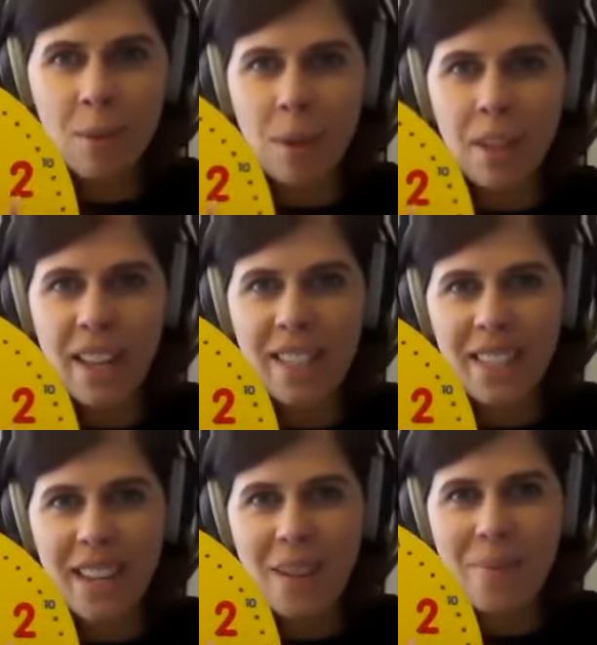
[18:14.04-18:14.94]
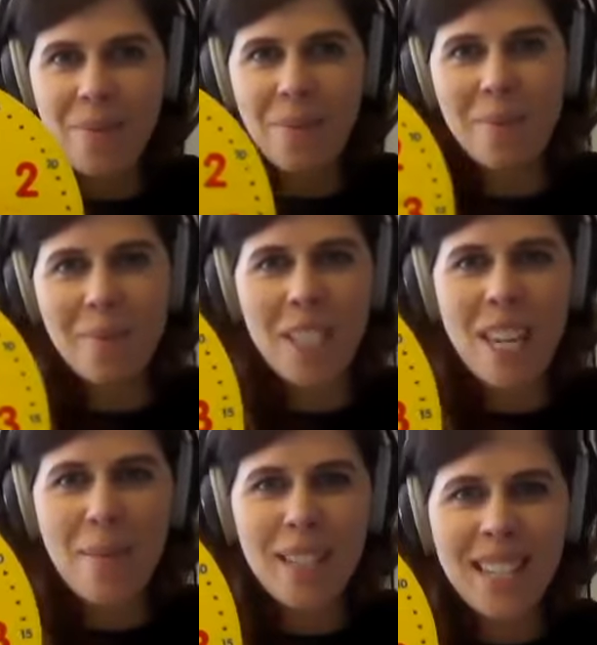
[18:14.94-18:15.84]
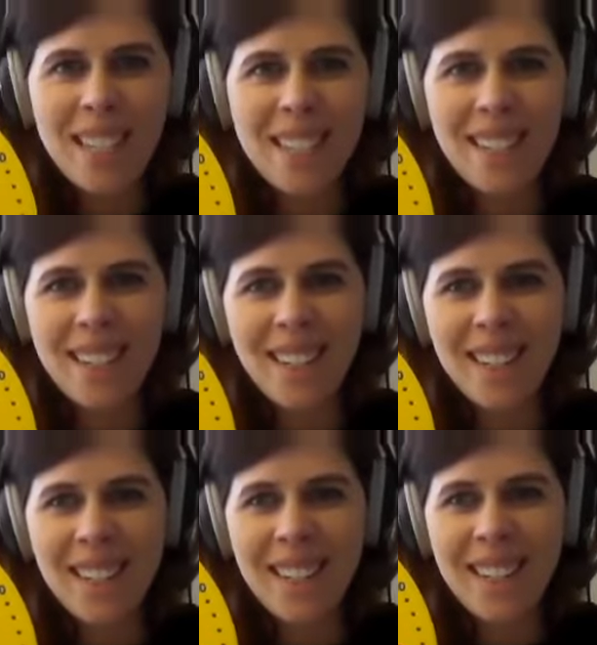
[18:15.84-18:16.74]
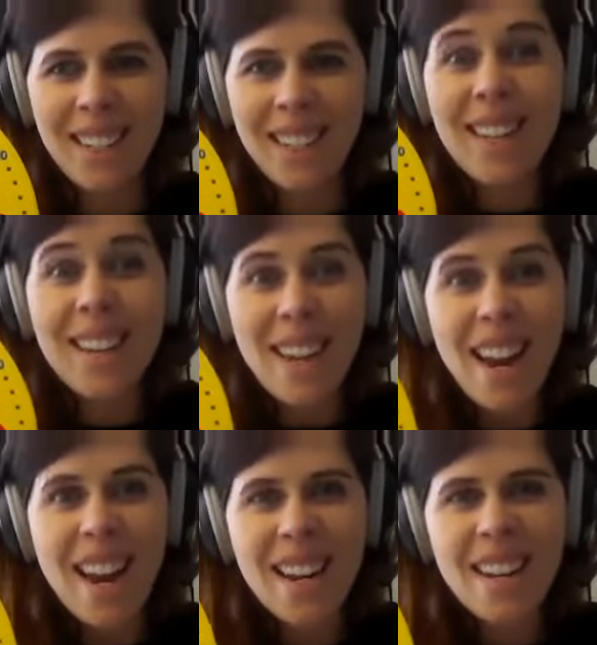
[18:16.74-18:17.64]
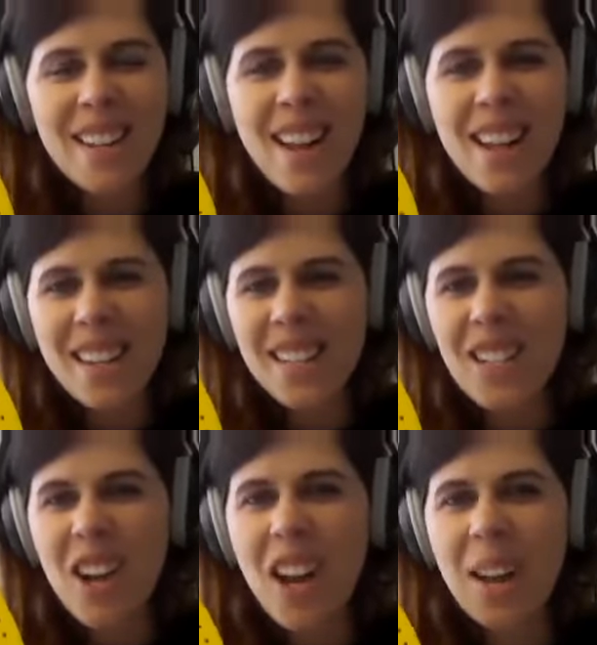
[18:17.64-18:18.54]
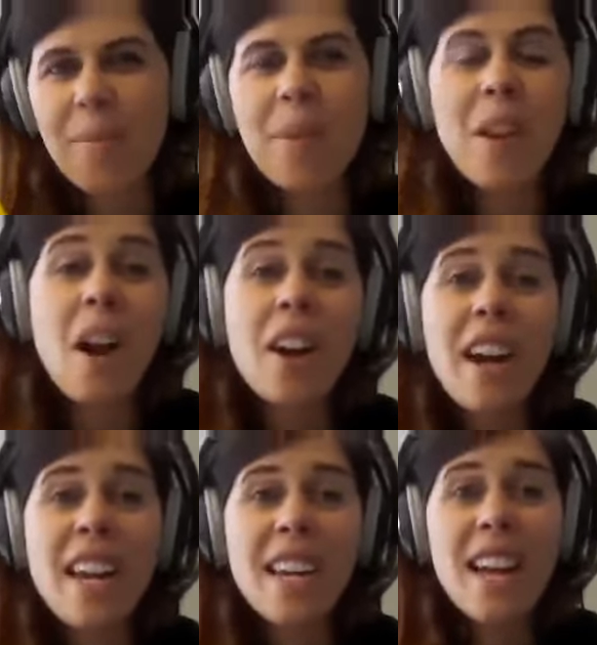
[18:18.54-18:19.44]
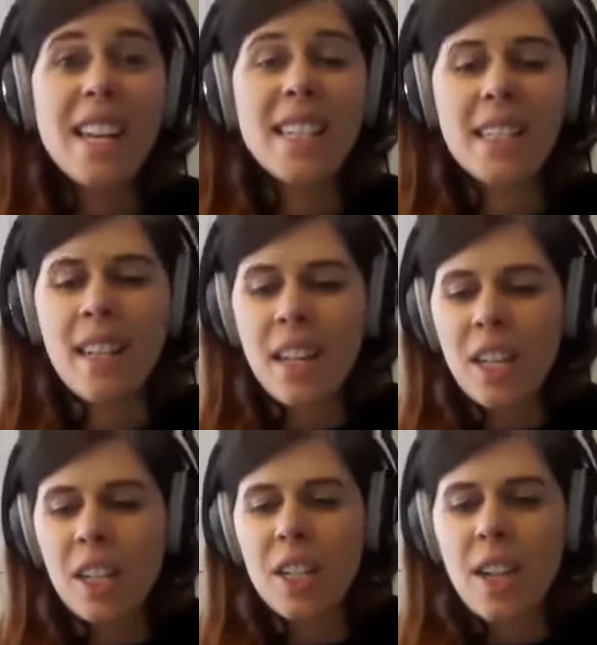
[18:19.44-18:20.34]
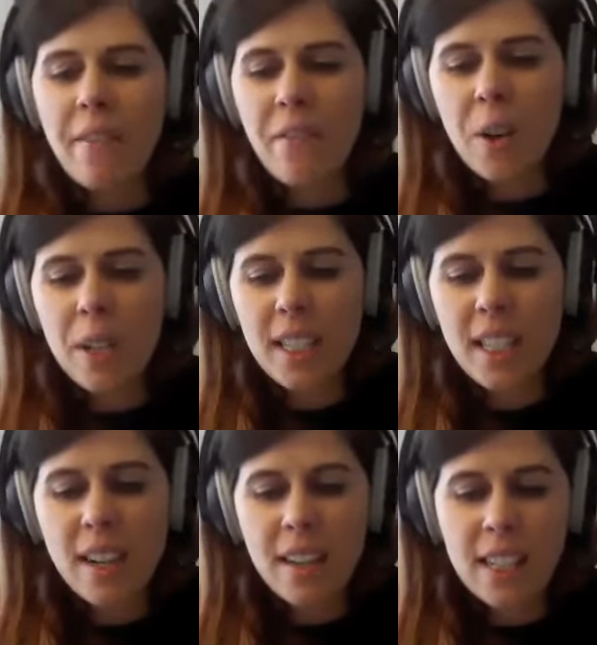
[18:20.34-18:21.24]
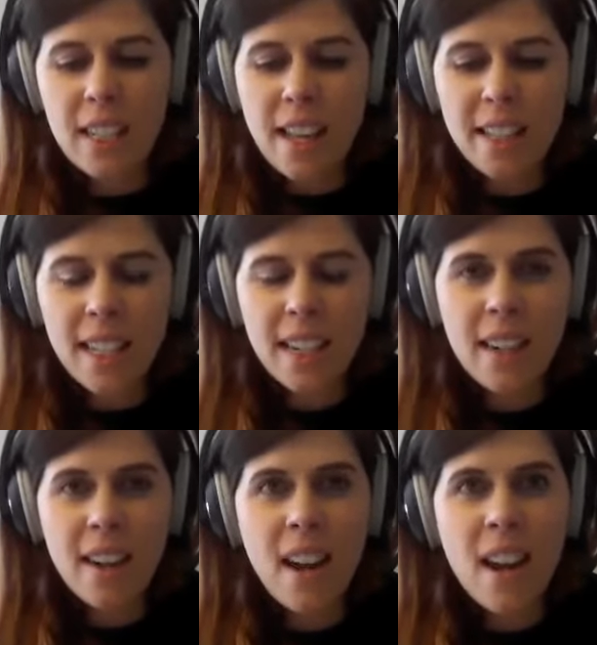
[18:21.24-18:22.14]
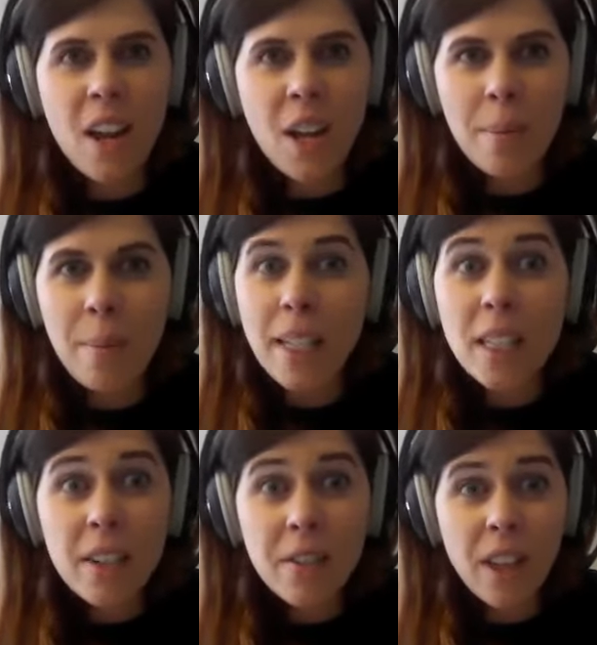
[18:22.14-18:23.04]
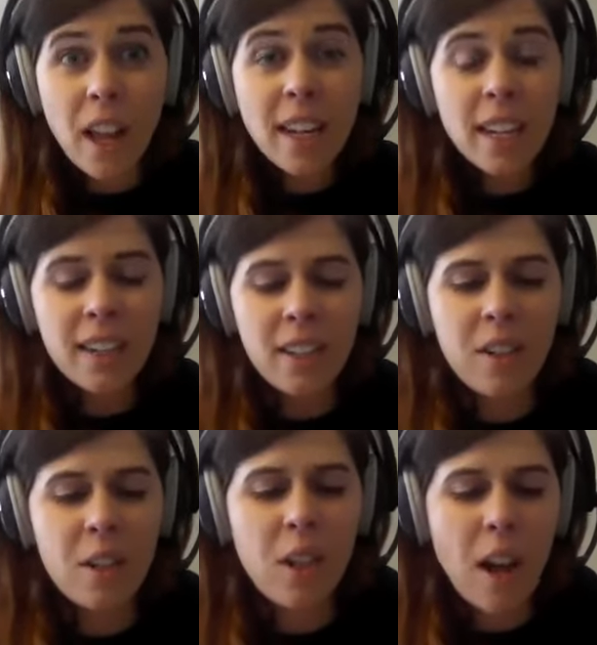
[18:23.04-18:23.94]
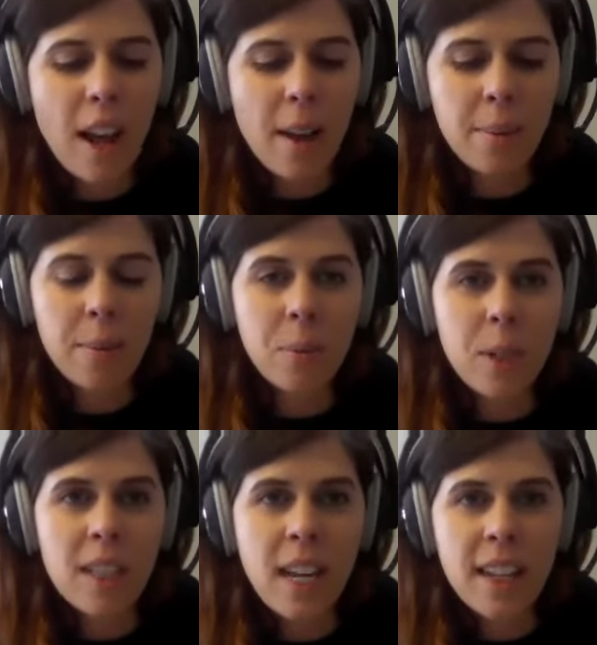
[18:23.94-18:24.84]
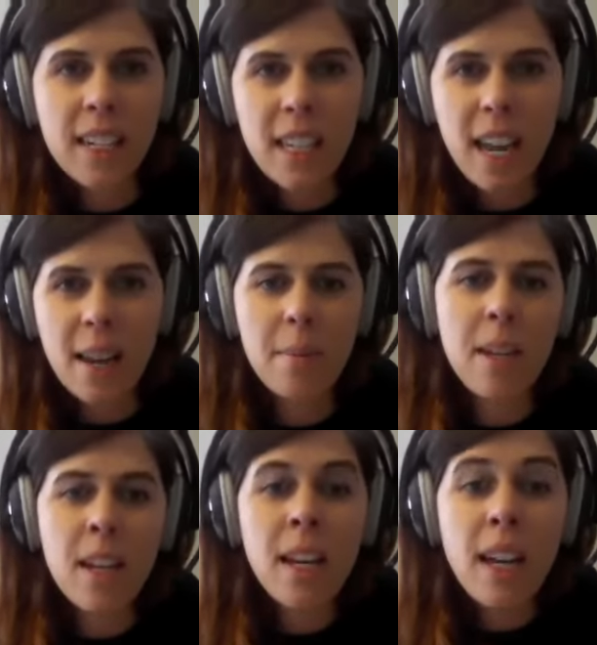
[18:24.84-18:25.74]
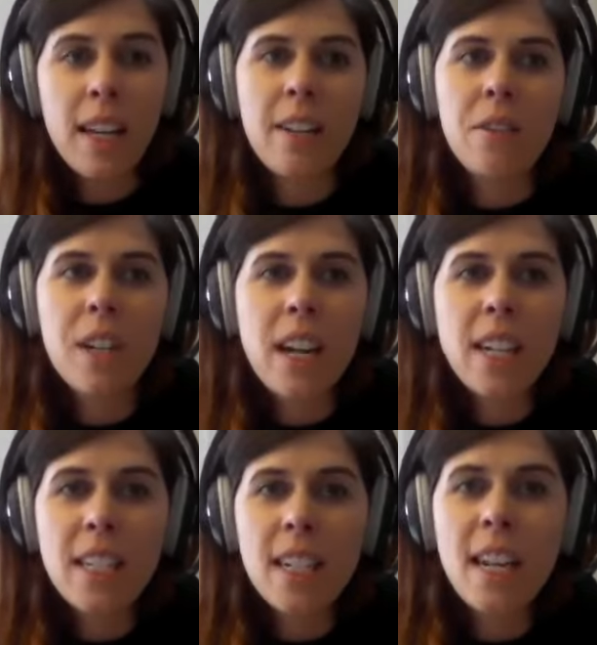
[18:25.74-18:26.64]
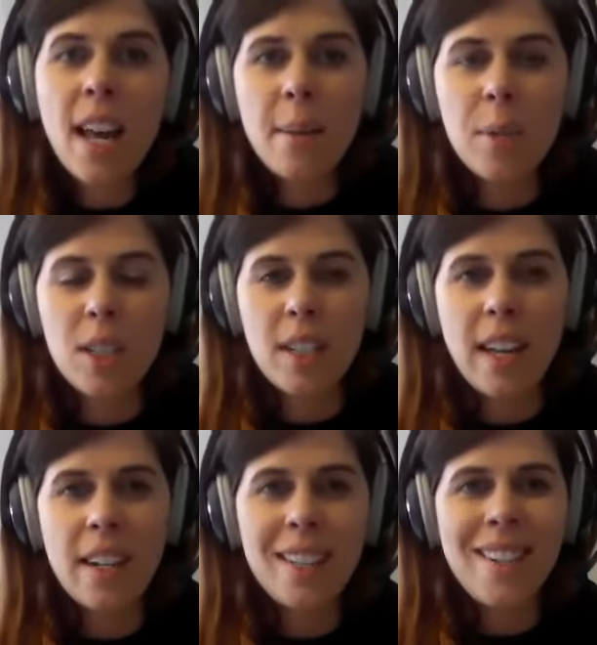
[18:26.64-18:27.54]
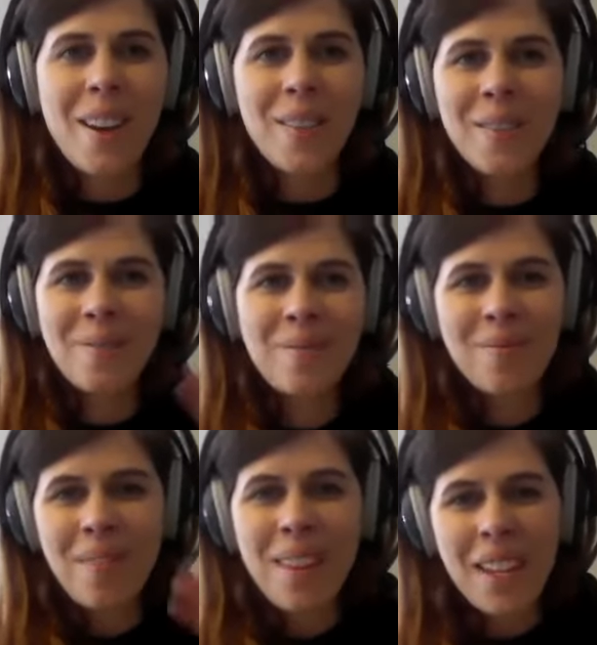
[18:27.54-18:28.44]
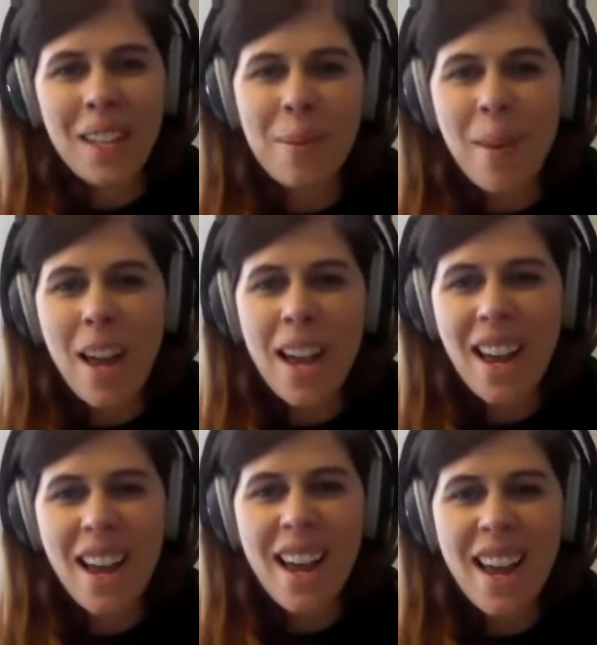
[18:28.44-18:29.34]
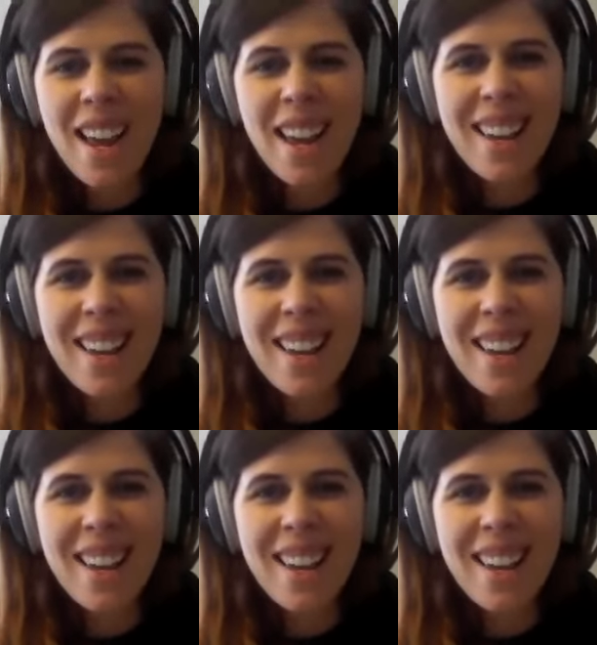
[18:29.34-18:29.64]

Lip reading: One last time. What time is this? 8 o'clock, good job. All right, guys, good job focusing on this lesson. Best of luck with telling time. And if you guys need help, just let us know. Goodbye.